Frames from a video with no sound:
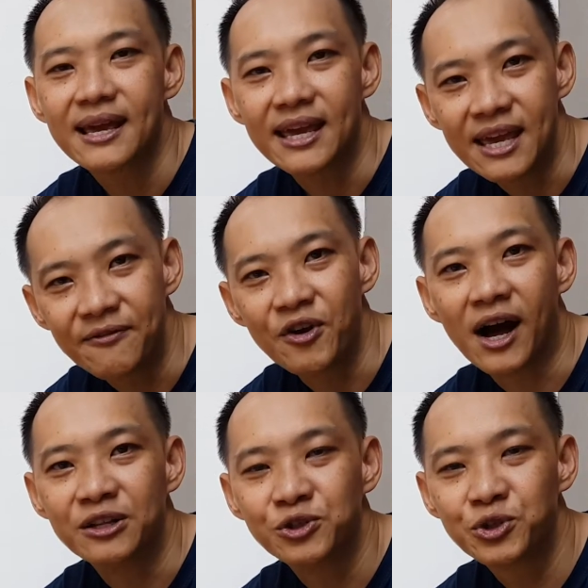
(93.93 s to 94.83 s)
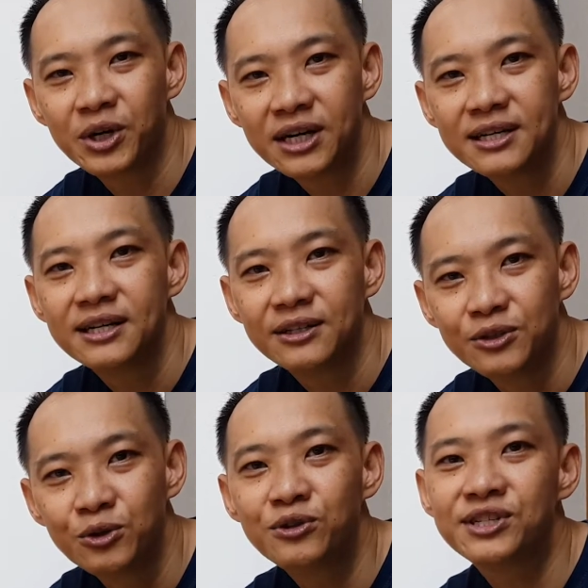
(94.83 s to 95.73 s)
If you are unsure,
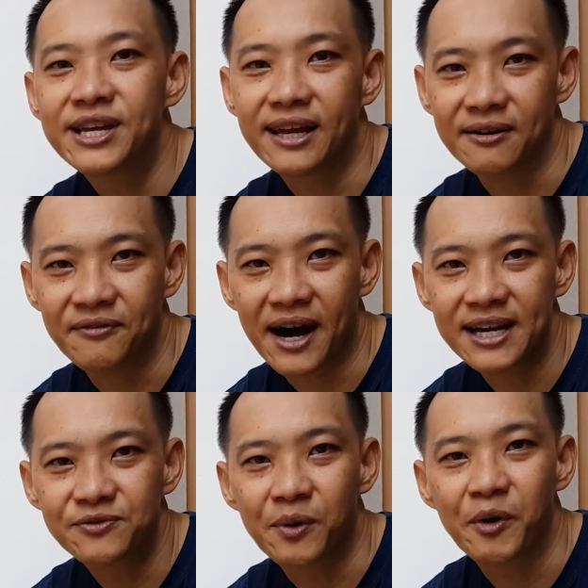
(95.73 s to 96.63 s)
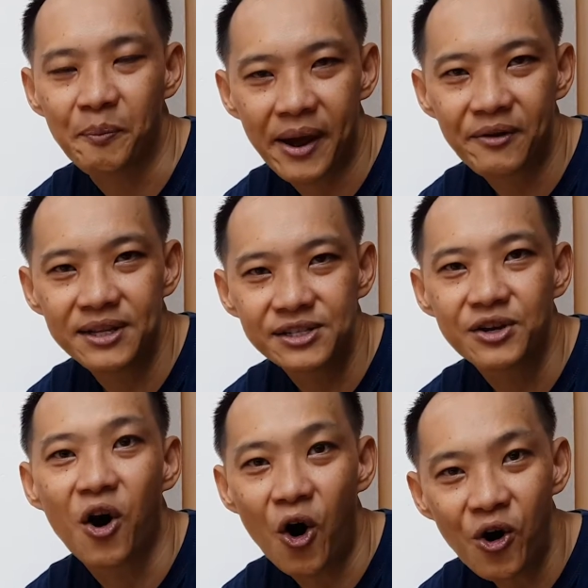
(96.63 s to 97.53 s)
do seek advice from your parents
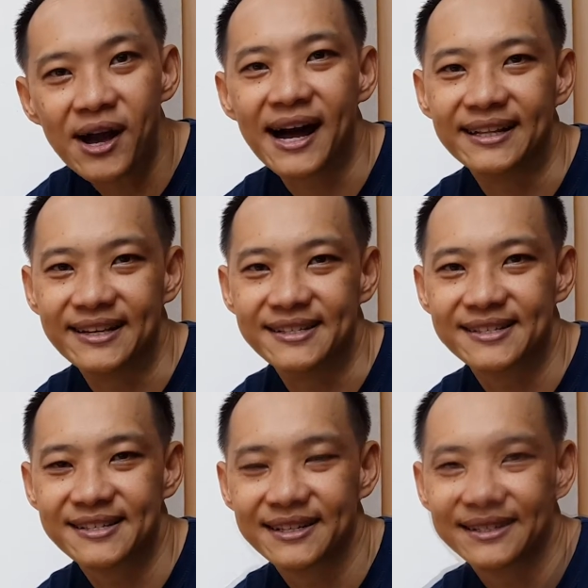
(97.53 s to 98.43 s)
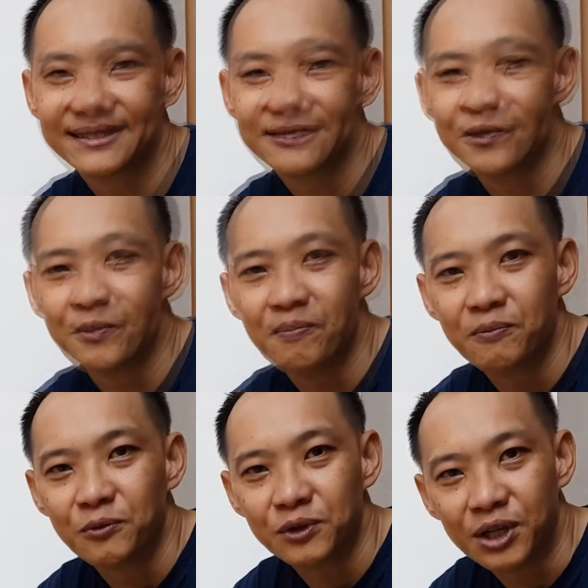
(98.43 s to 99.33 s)
or guardians.
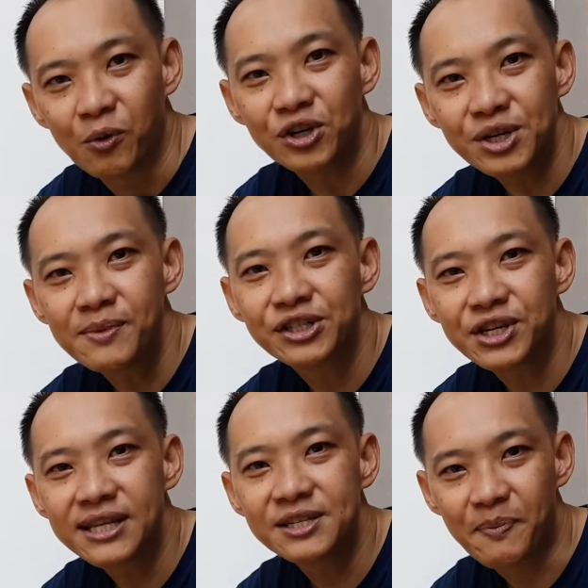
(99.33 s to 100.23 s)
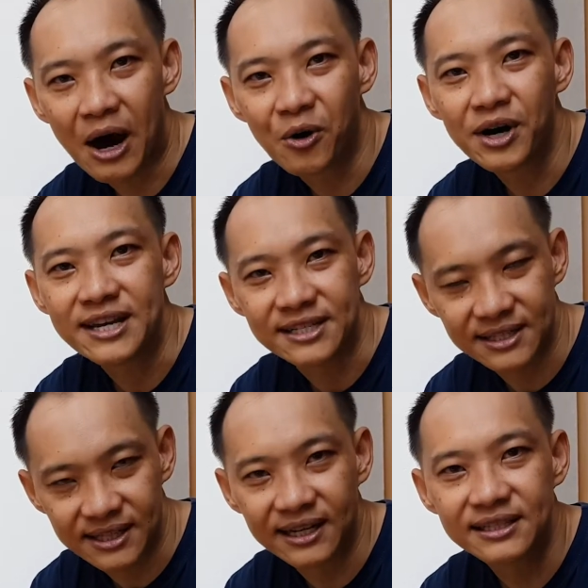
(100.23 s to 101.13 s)
The washing machine's power is
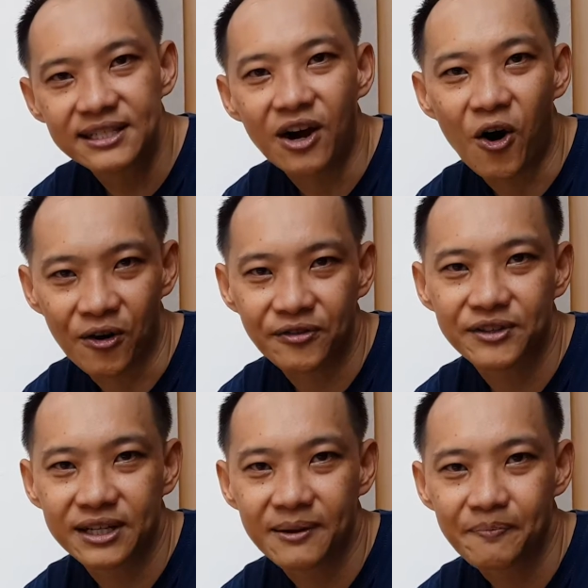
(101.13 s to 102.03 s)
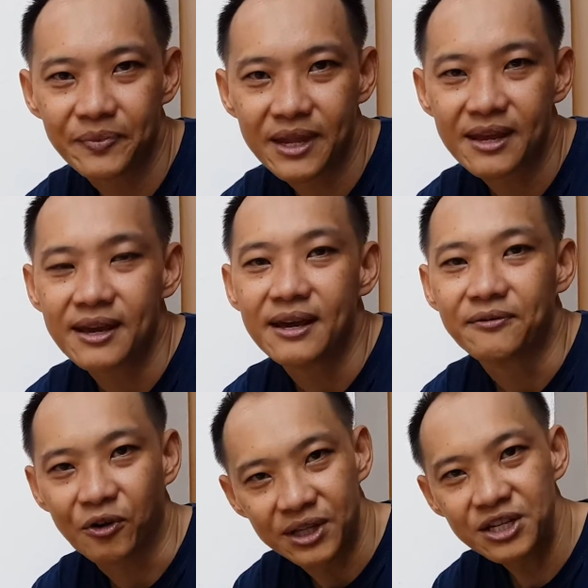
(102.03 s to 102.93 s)
turned off.
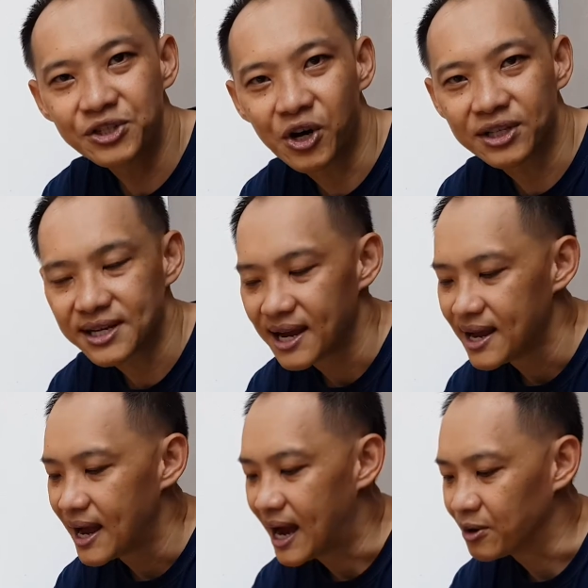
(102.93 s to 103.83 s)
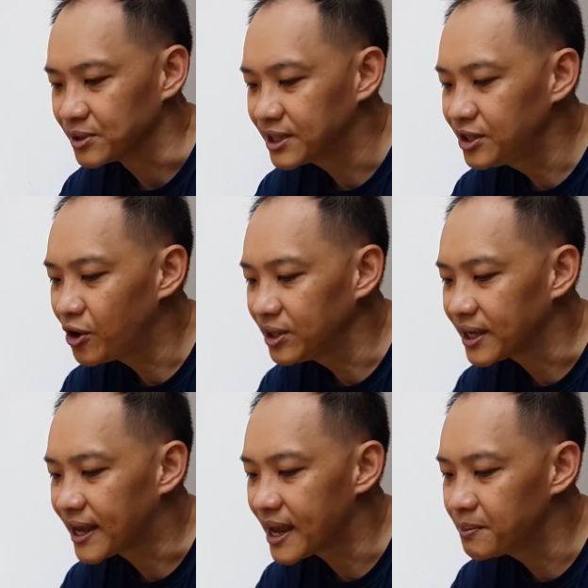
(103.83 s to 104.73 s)
For this shot, I will turn on the
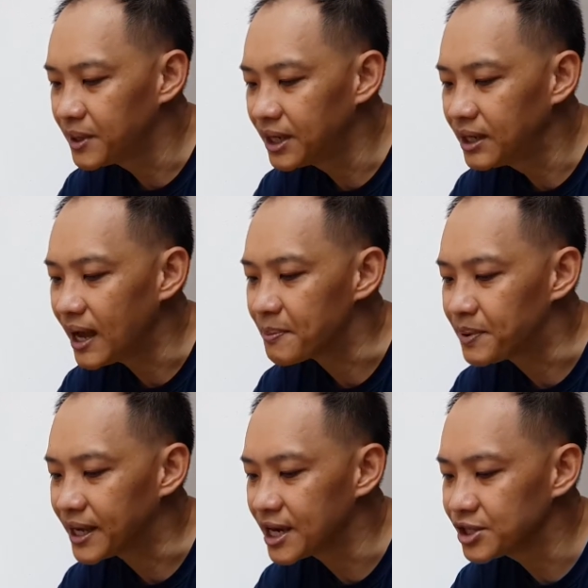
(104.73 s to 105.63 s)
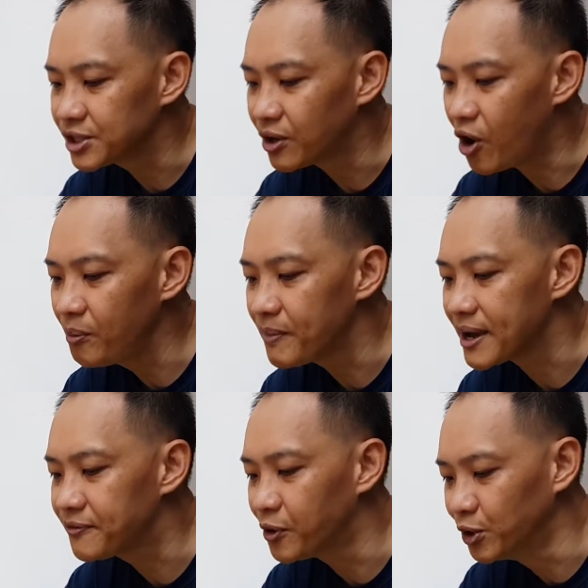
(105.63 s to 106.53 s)
camera application on my
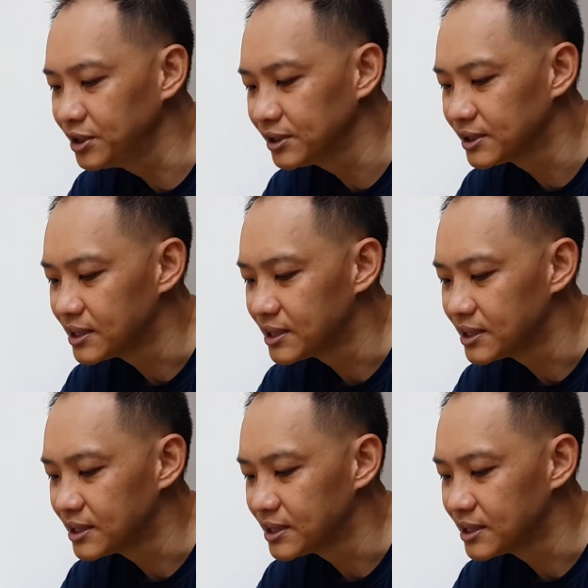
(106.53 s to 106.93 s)
phone,